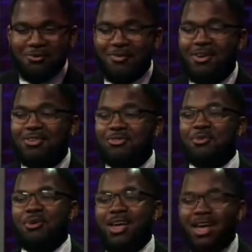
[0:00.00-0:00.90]
Very
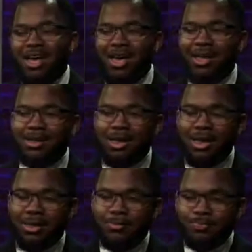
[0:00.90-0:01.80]
true. And
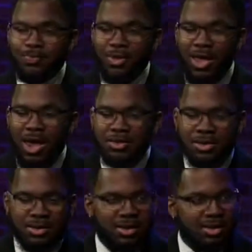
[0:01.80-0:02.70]
and as an
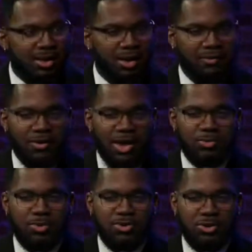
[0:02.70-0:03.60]
attendee of an
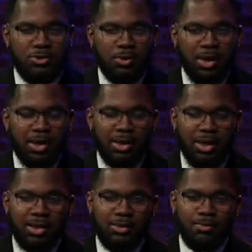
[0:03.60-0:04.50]
HBCU, and
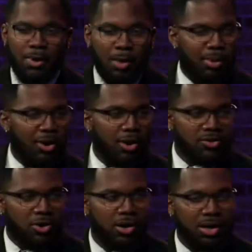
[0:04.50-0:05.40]
and my parents
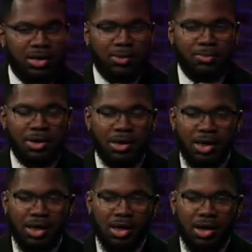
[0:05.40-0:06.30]
are alumna
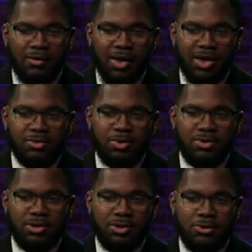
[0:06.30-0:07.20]
of
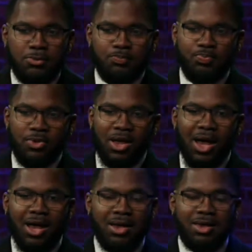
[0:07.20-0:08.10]
HBCU,
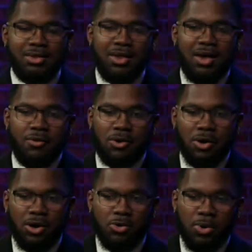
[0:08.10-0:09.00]
I, I just have a,
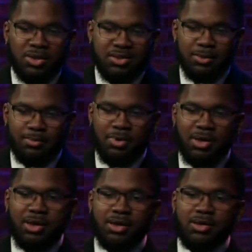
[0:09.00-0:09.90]
a question
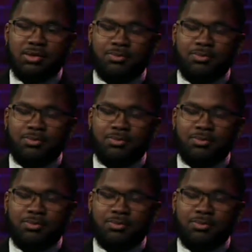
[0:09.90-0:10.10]
because